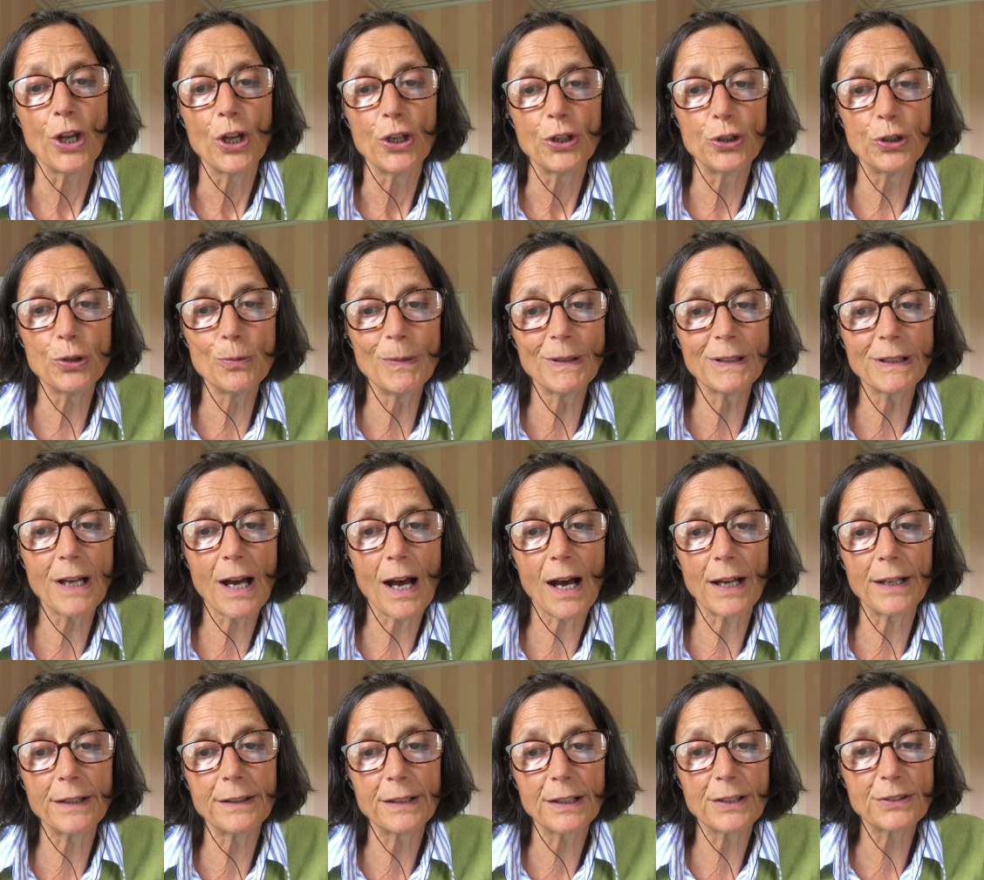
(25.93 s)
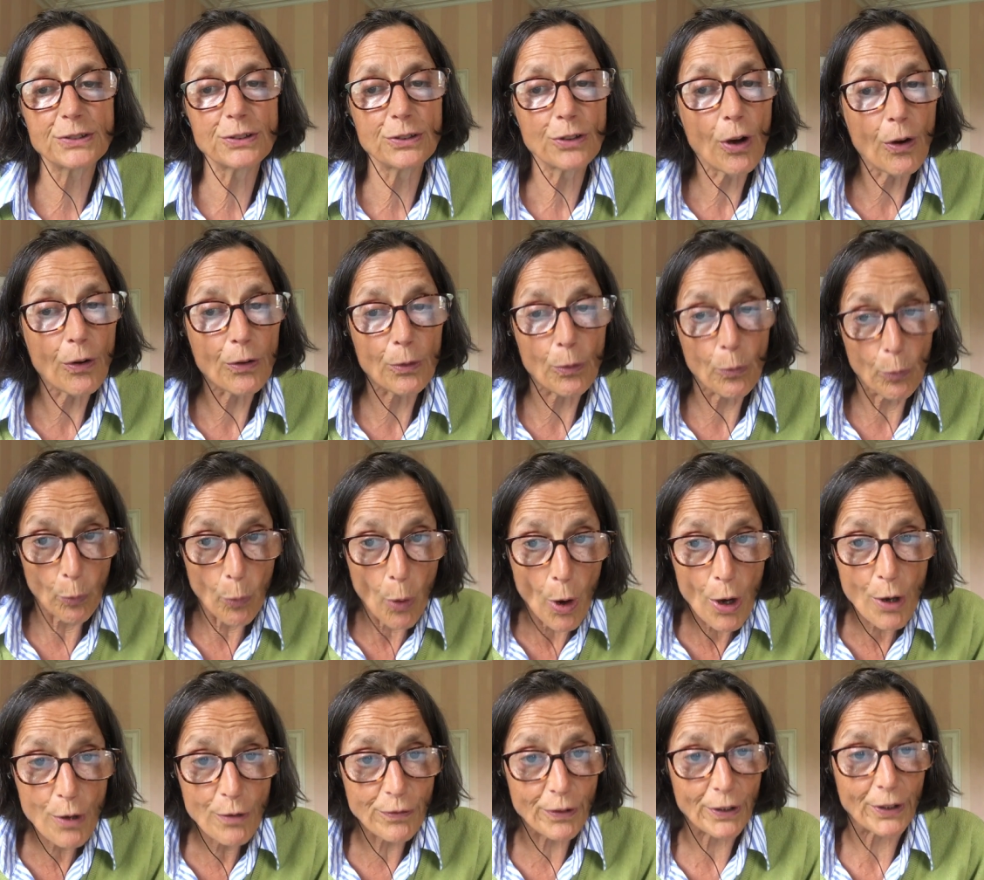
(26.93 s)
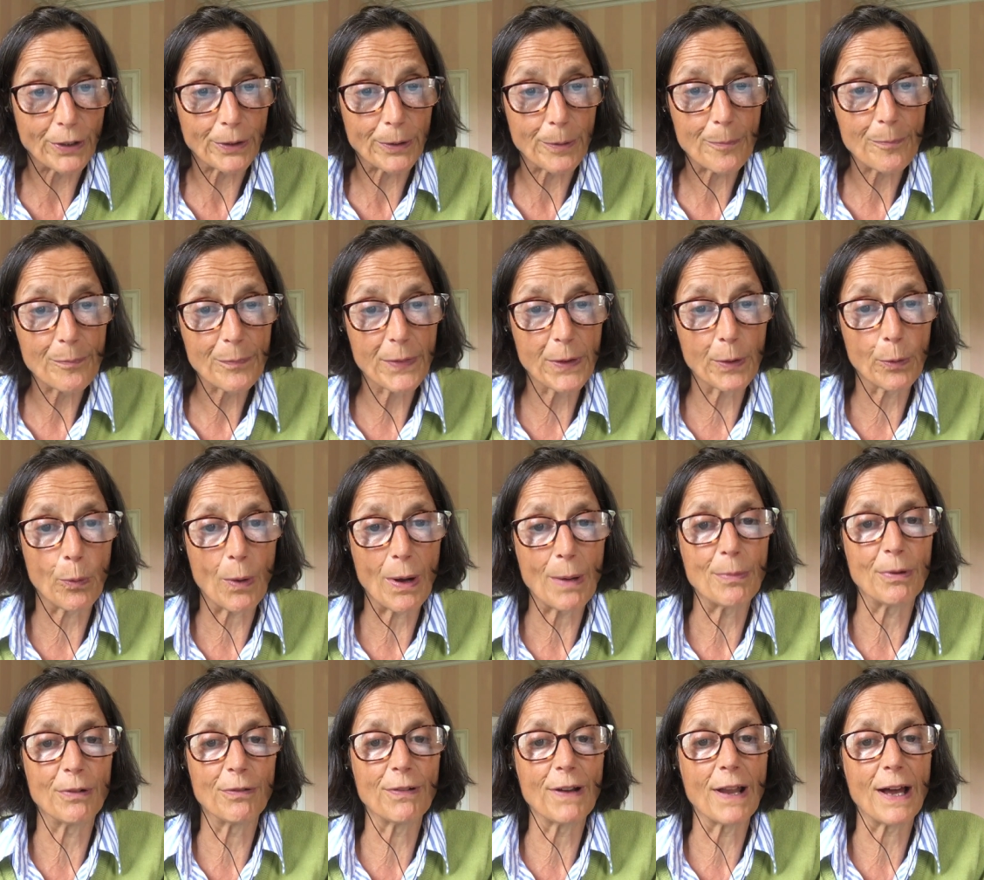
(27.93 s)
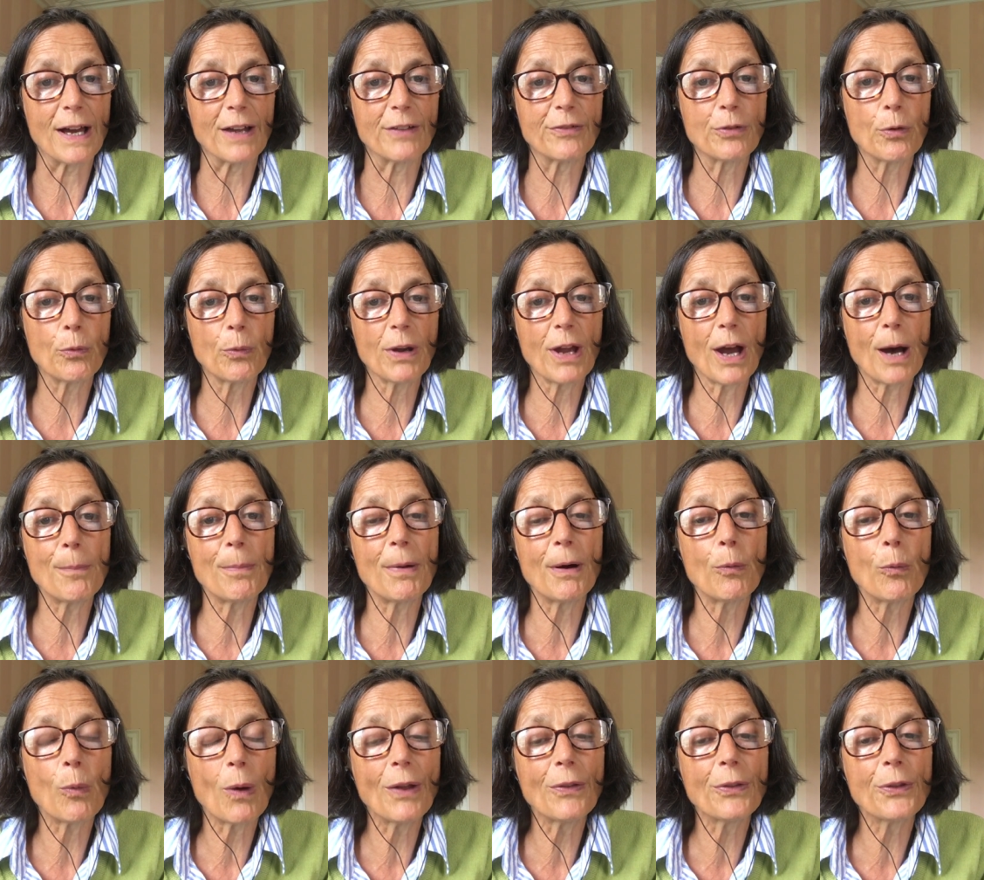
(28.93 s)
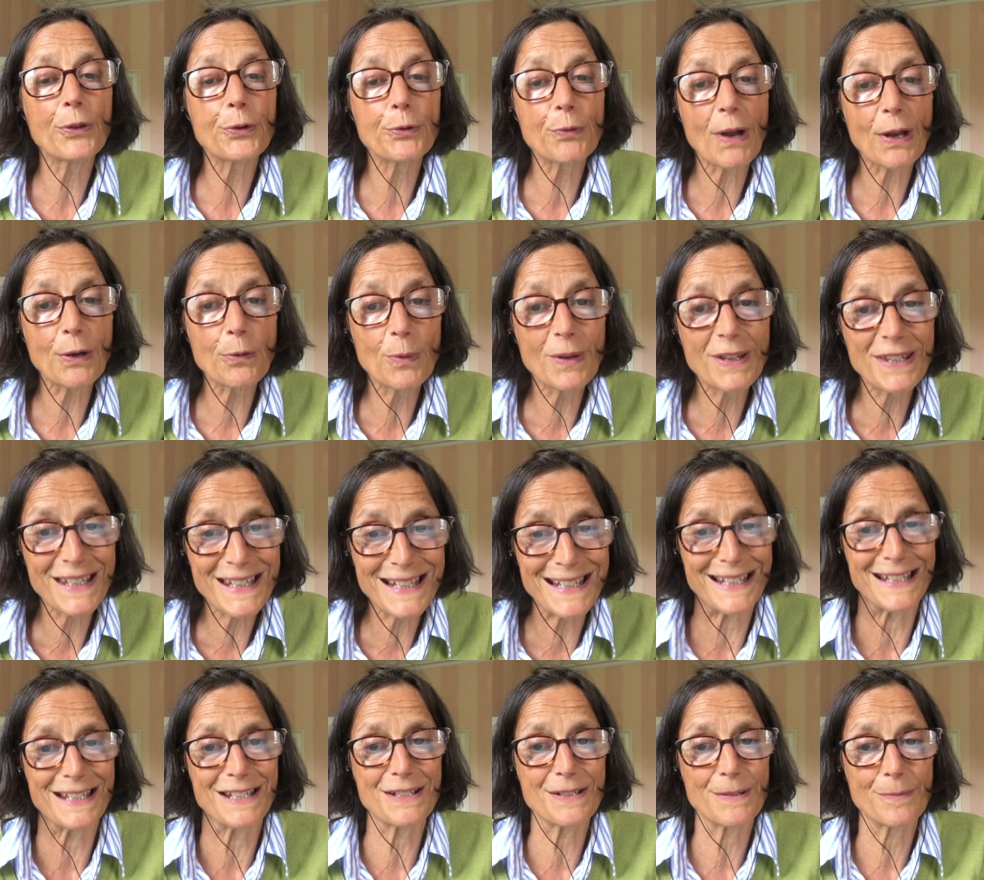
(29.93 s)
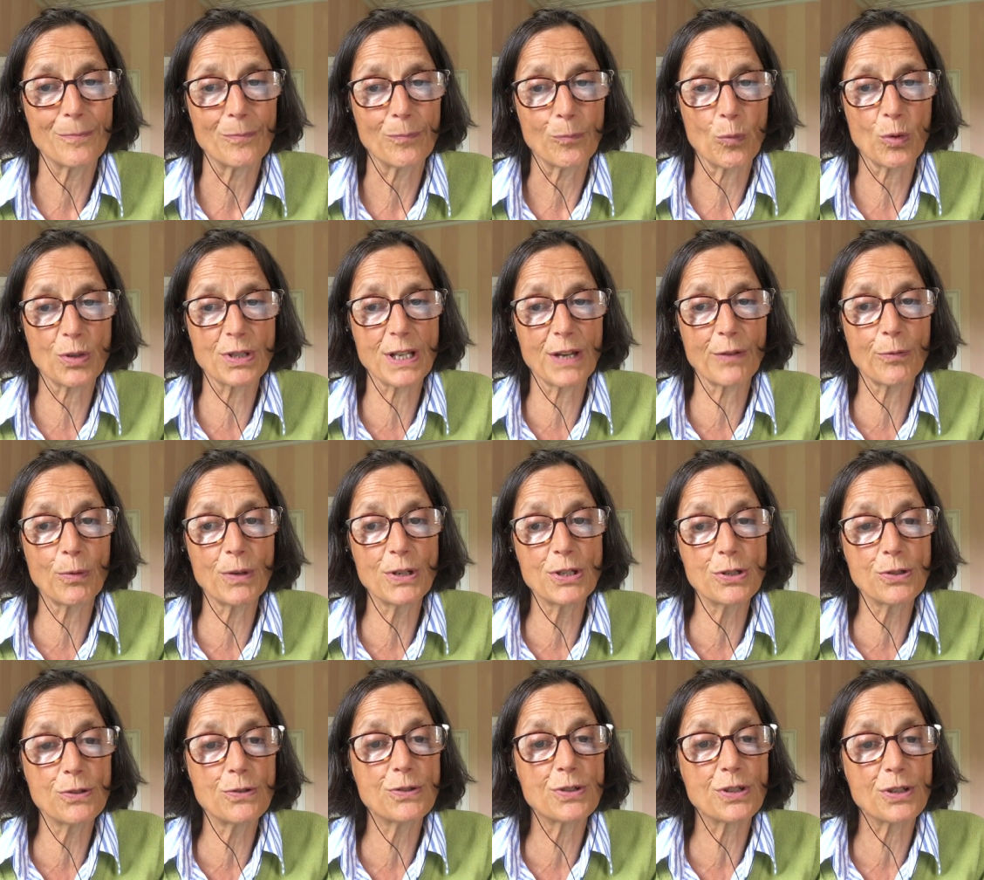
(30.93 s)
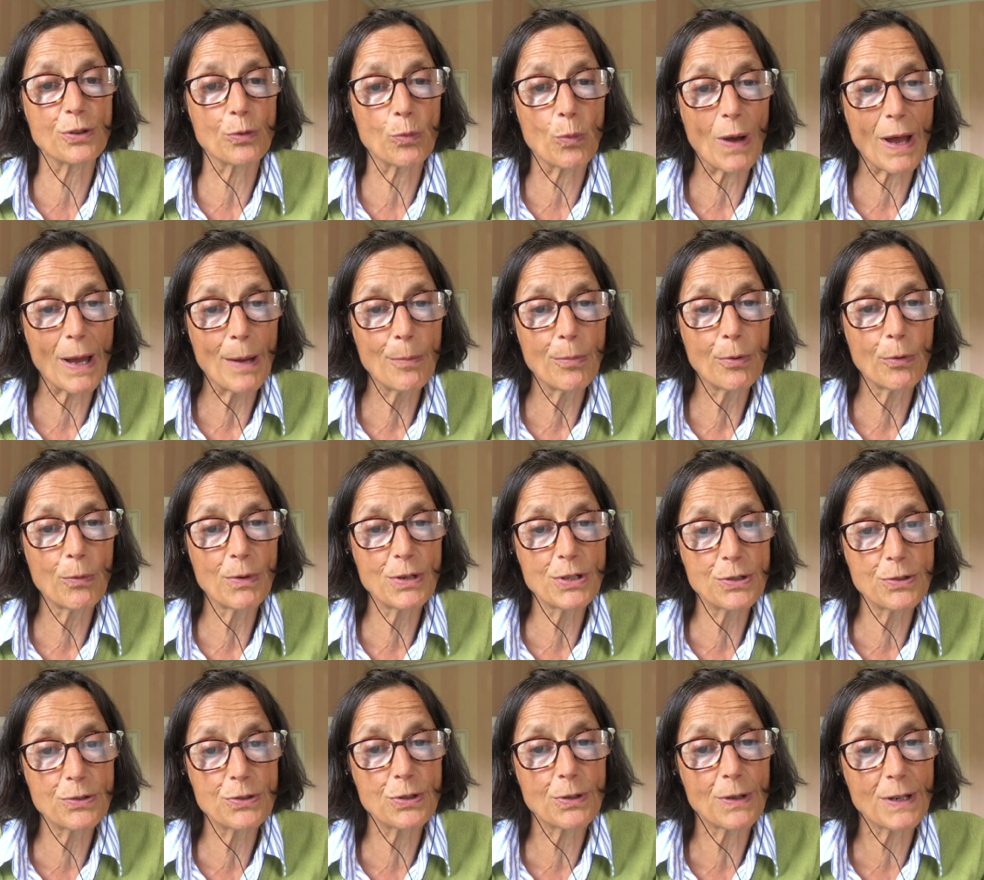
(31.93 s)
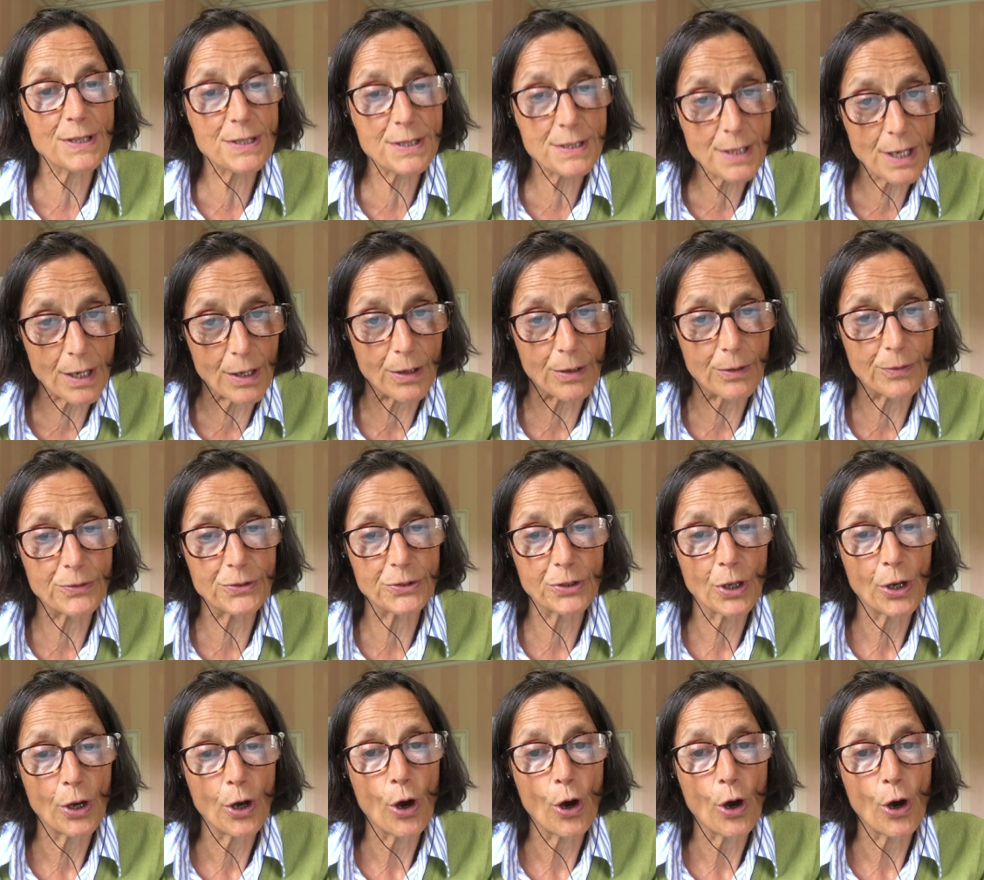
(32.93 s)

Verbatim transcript: Humankind has not woven the web of life, we are but one thread within it whatever we do to the web, we do to ourselves.